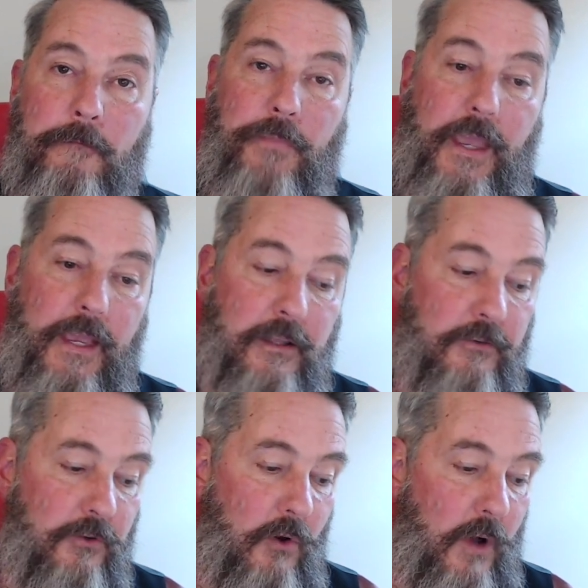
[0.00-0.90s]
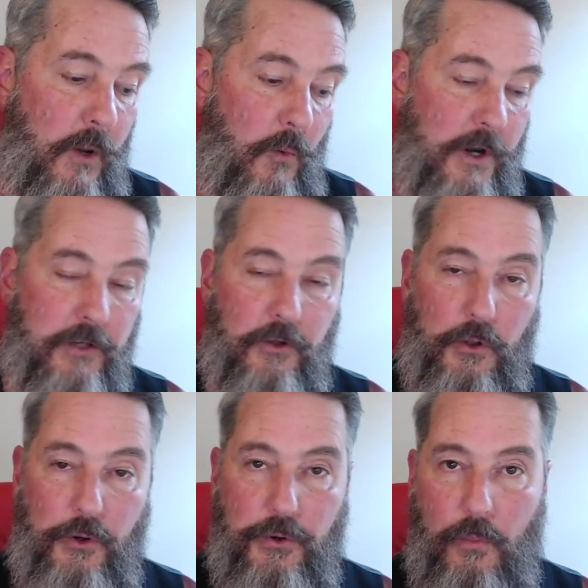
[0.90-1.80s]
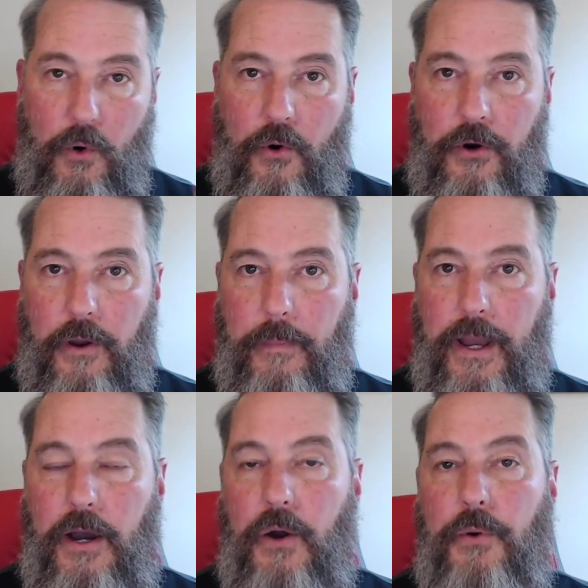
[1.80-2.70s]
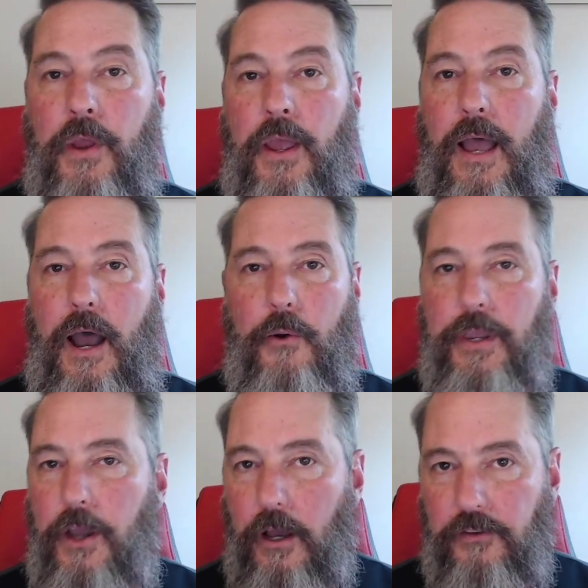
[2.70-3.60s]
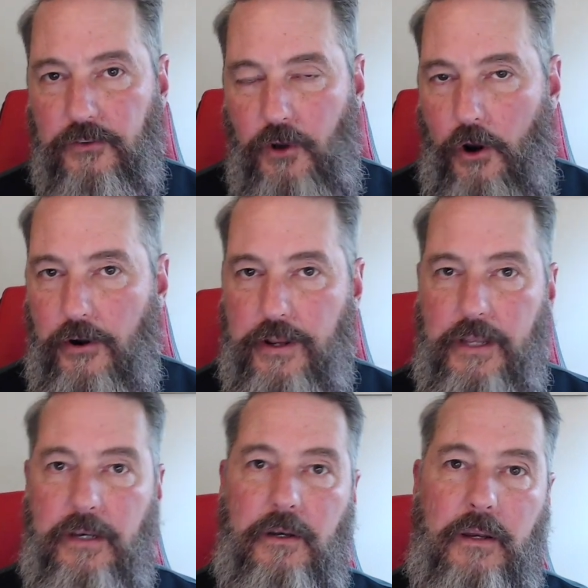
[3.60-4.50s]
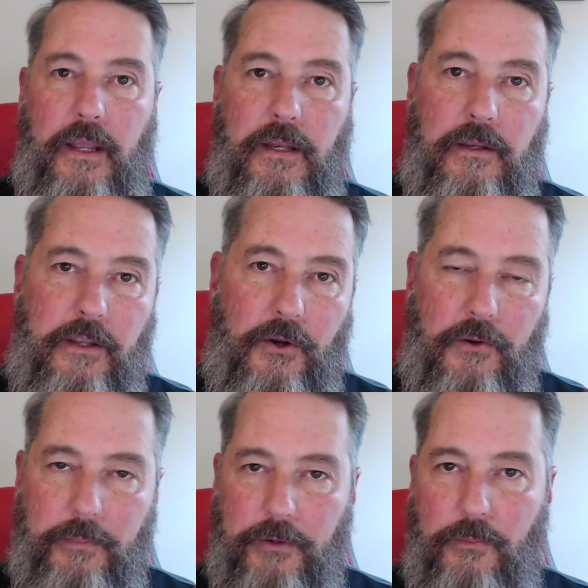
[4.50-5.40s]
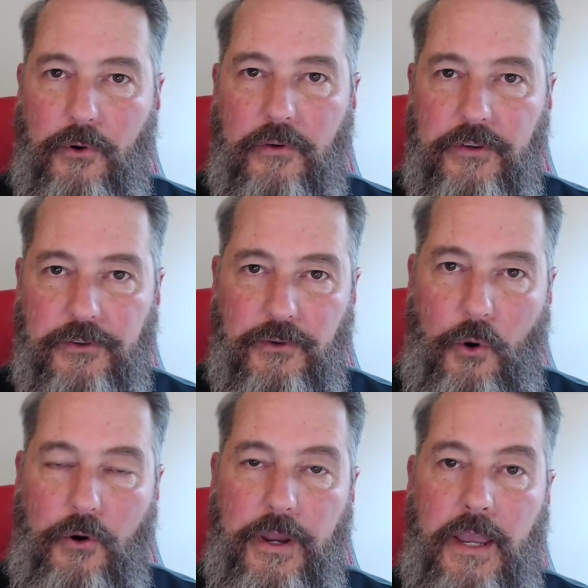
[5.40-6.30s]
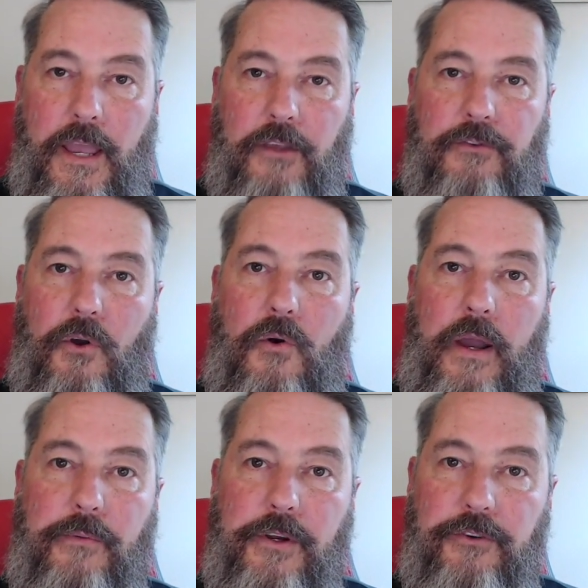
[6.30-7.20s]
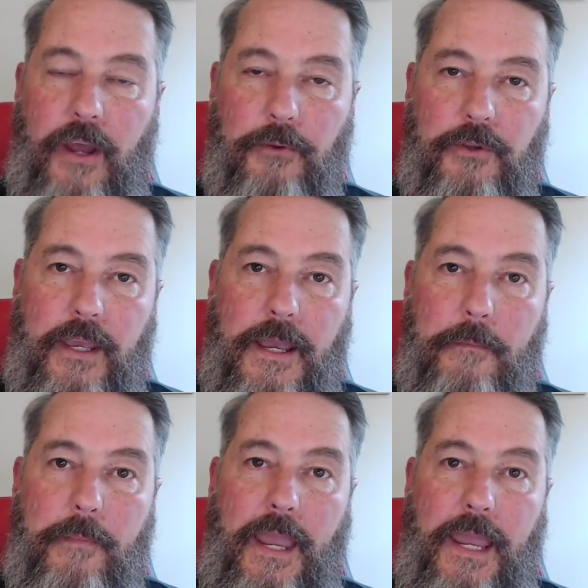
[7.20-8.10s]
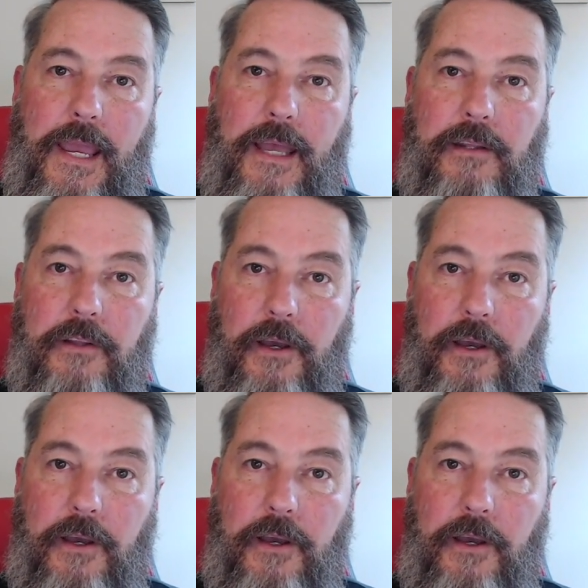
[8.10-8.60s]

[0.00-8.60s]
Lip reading: And so I wanted to learn more about how he got started and a bit more of his story. So I reached out to him and,